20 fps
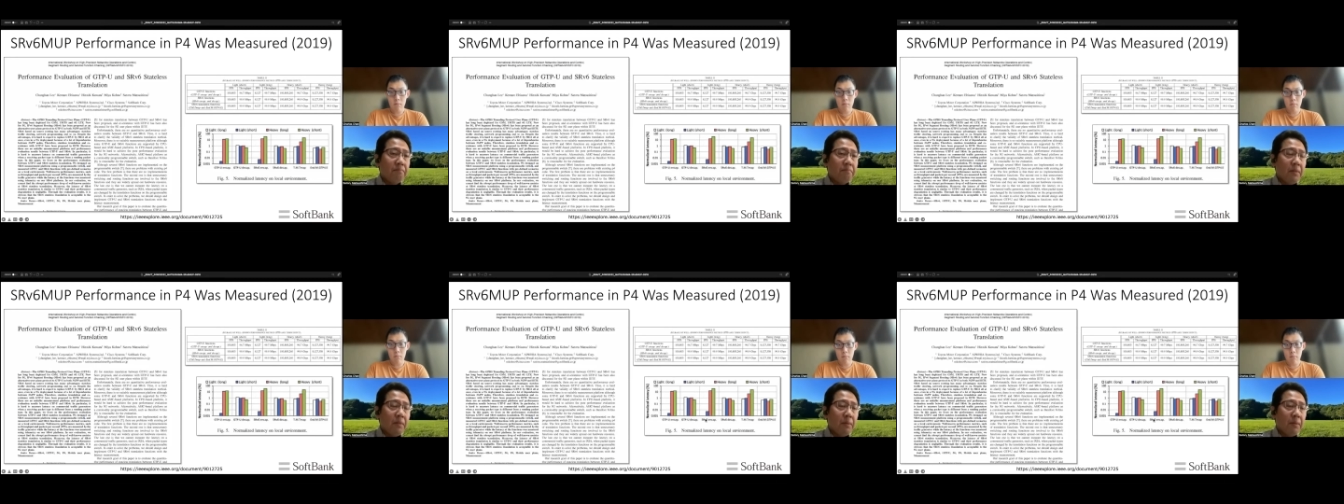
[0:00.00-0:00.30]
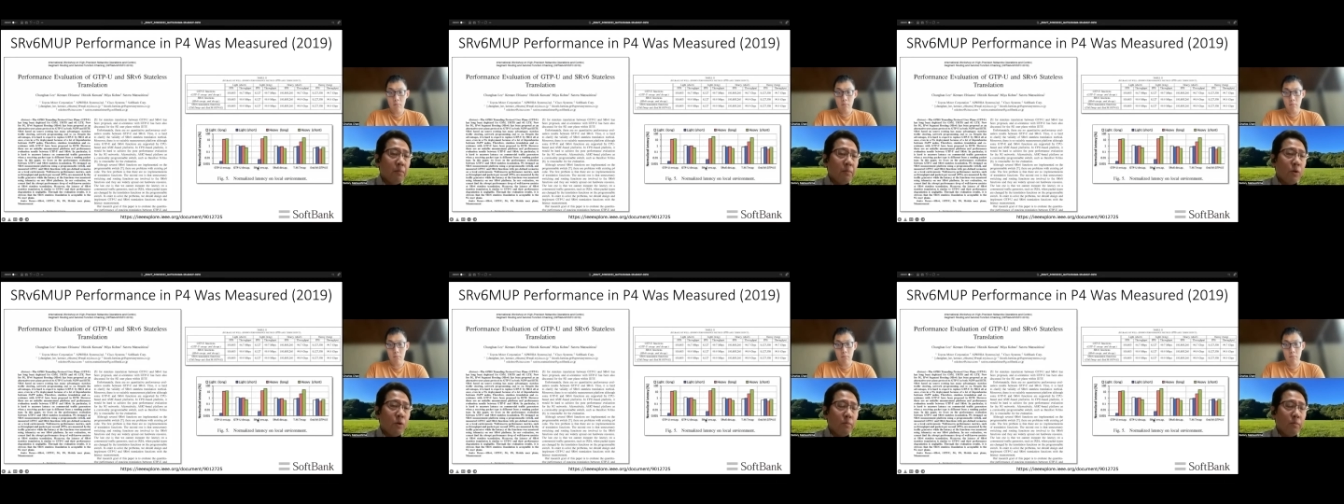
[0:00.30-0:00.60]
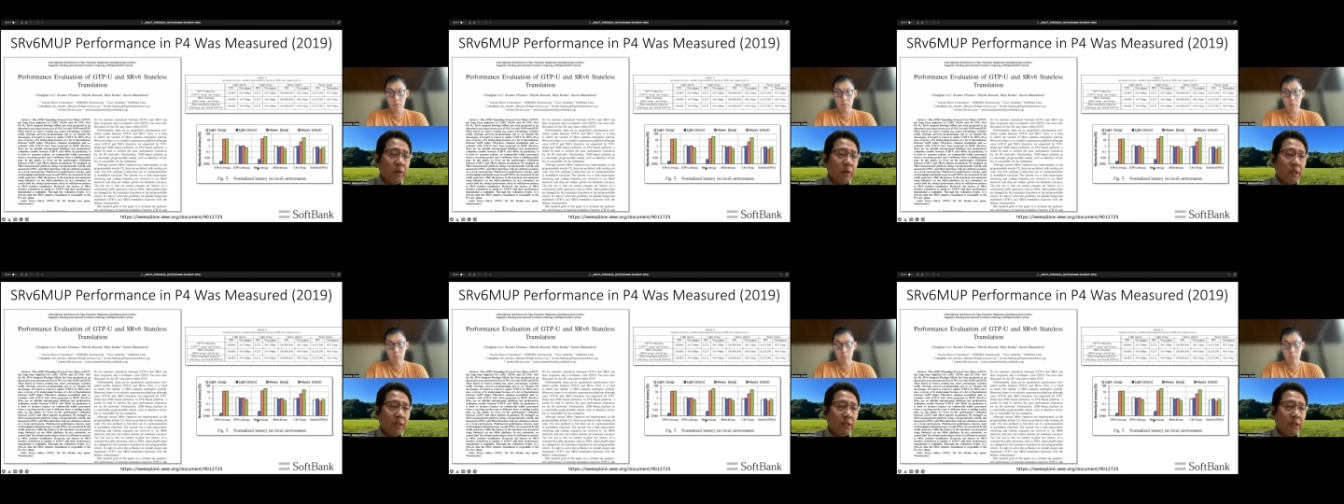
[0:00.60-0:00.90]

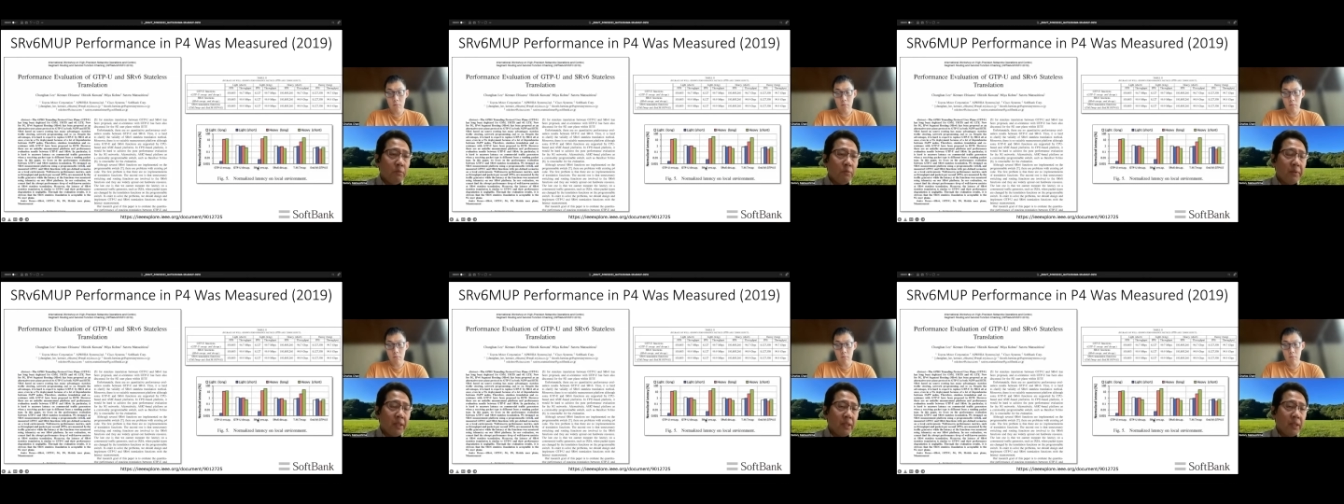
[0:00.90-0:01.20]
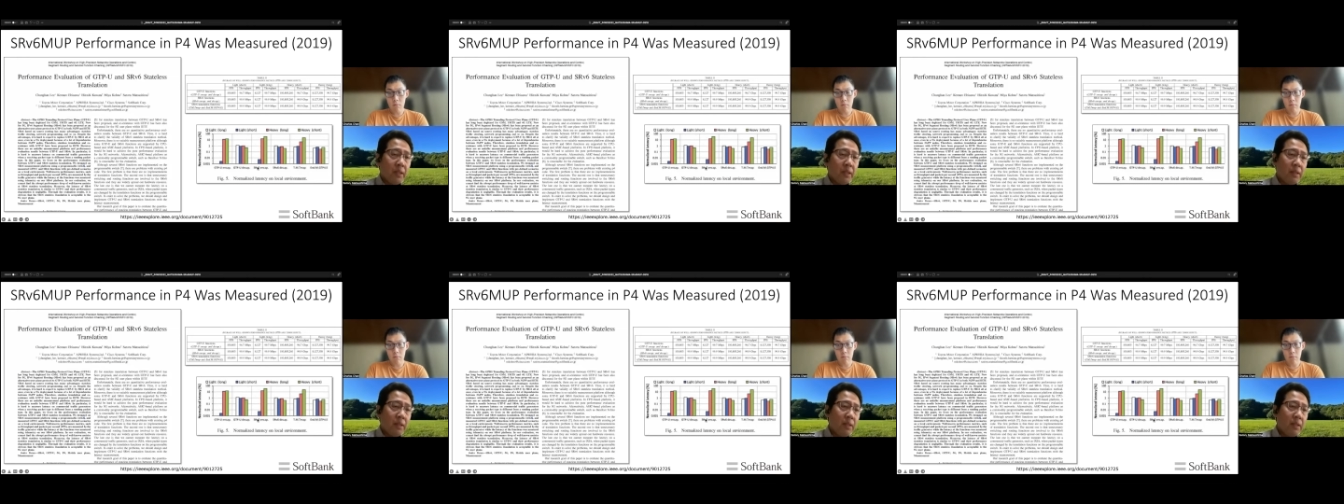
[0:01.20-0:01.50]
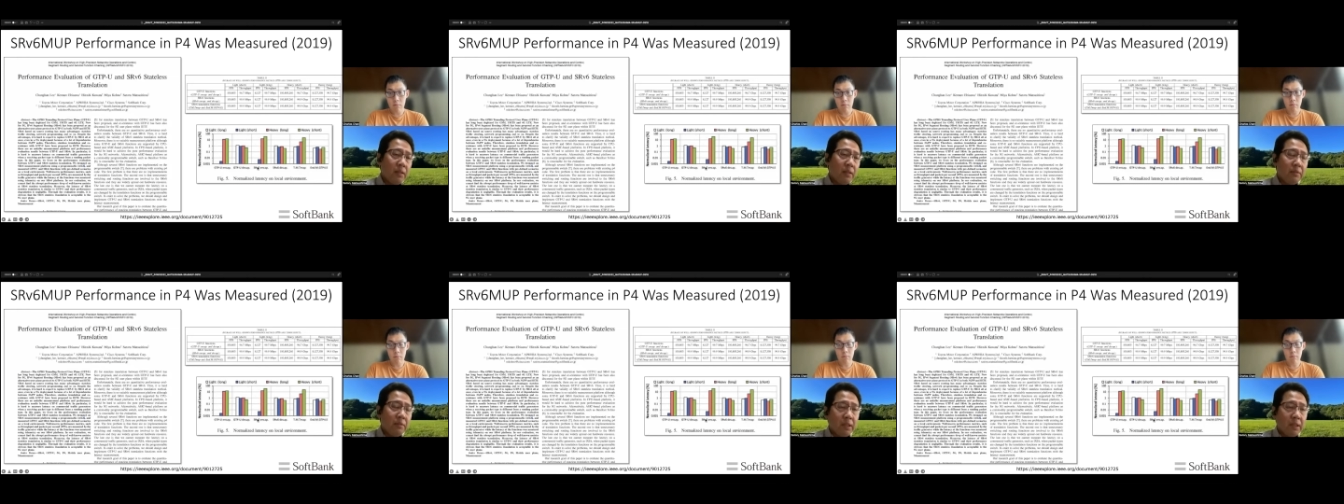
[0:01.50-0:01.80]
moreover, it will be
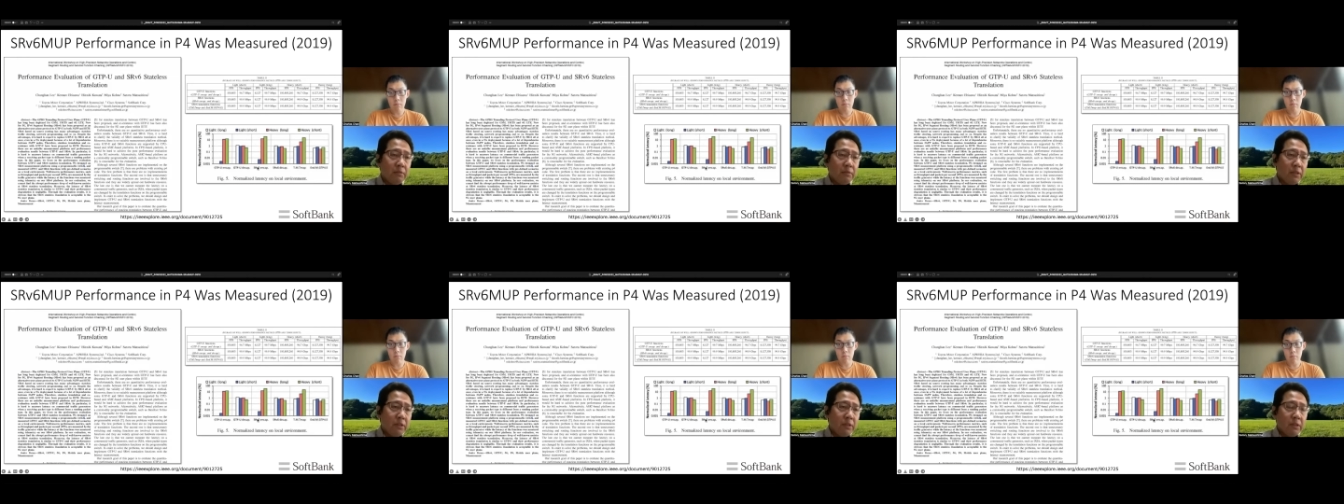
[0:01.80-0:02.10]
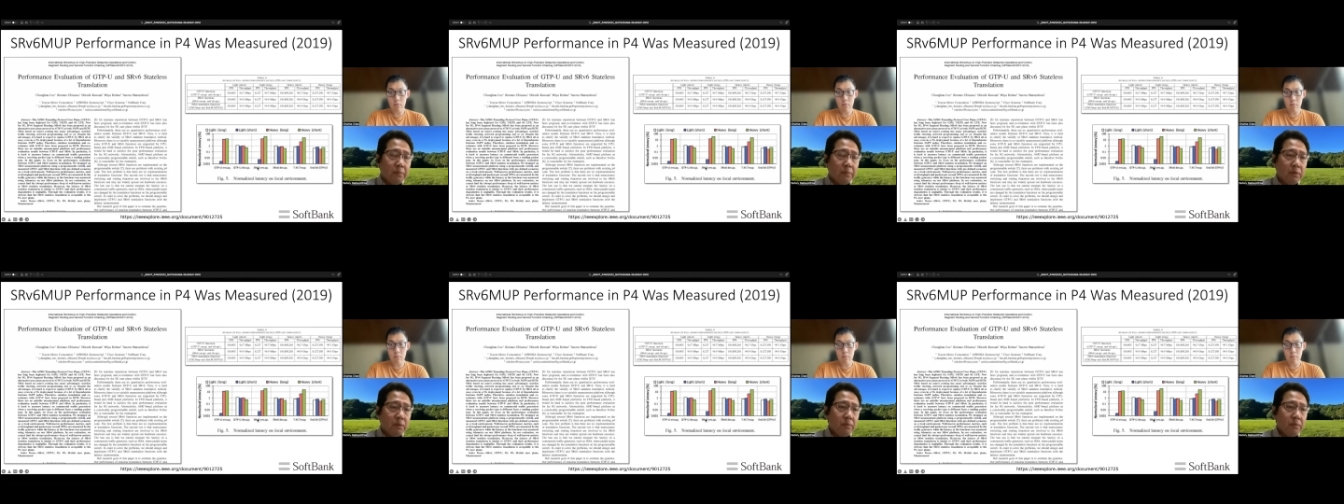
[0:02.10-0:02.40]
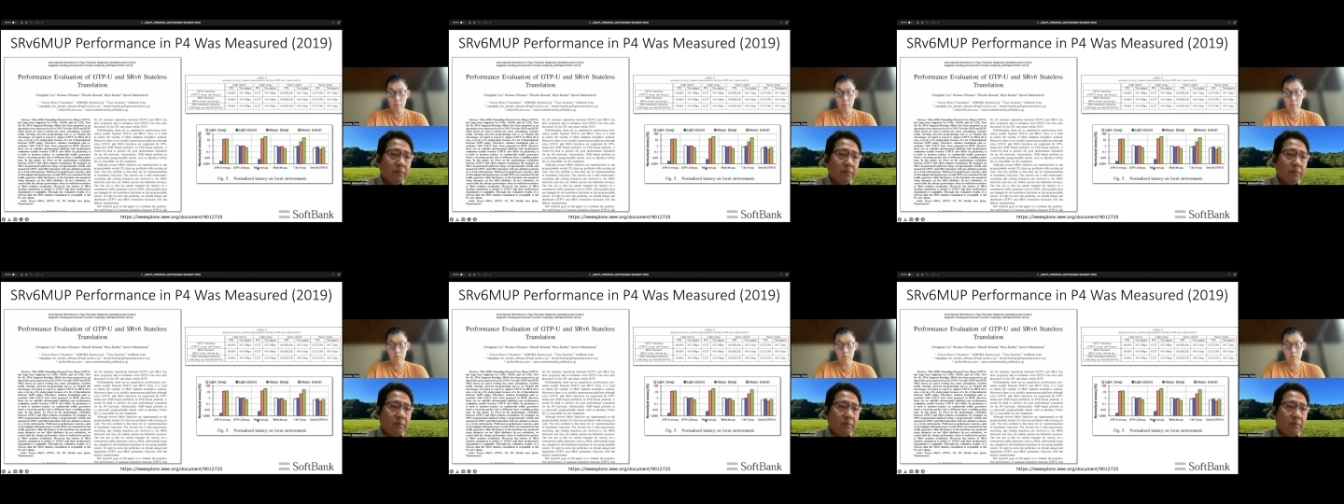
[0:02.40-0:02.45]
negligible